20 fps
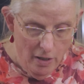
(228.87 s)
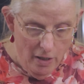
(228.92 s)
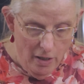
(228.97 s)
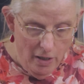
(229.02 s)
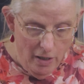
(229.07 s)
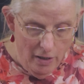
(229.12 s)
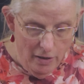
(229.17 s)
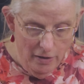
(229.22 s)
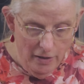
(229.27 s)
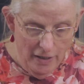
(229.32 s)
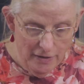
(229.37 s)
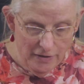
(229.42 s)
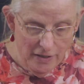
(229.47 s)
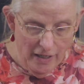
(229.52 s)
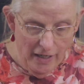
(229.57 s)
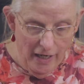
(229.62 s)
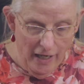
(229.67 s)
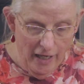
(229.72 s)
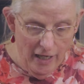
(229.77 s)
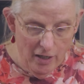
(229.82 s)
let
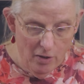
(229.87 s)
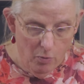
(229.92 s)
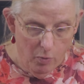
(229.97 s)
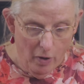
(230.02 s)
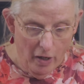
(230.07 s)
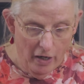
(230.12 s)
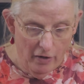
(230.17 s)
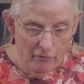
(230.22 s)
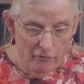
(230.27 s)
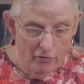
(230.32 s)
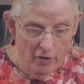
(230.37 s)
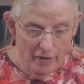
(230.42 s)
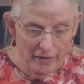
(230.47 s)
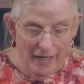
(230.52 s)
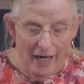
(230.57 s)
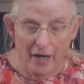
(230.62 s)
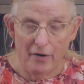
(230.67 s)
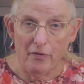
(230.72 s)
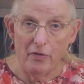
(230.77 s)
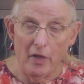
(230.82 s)
that egg white run
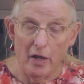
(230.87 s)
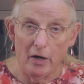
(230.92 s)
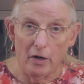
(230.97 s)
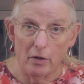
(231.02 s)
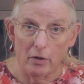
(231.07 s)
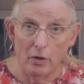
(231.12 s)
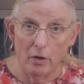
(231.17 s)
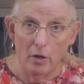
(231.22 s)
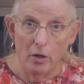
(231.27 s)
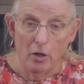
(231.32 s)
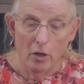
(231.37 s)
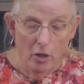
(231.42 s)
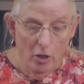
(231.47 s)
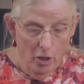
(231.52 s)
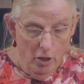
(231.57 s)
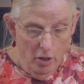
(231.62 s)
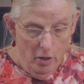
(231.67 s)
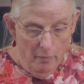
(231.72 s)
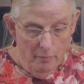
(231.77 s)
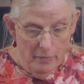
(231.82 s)
out of there
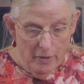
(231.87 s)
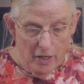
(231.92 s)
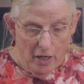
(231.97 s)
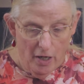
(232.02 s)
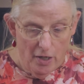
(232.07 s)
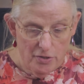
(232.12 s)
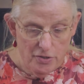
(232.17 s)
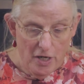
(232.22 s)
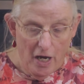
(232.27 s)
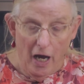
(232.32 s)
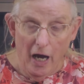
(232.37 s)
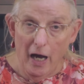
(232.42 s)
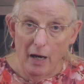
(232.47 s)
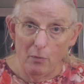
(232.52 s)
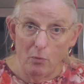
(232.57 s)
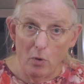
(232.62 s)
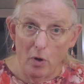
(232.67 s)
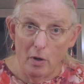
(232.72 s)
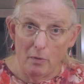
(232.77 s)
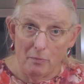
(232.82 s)
because I
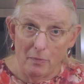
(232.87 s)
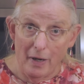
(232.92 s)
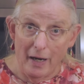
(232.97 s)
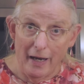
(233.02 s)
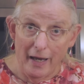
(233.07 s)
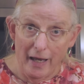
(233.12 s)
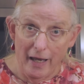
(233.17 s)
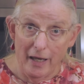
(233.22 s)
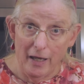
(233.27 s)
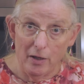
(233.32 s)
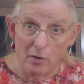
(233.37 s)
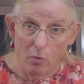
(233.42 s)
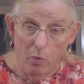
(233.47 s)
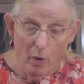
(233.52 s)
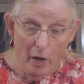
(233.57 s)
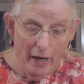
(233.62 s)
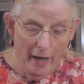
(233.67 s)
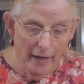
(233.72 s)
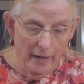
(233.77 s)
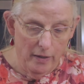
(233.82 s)
want my egg
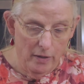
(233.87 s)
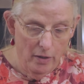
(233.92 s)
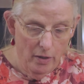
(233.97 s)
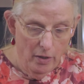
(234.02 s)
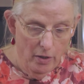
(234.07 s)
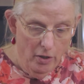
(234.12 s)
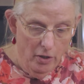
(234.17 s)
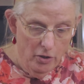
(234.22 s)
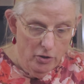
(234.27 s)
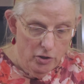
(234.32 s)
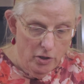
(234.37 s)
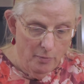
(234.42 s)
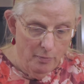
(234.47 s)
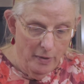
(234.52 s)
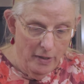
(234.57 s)
white to be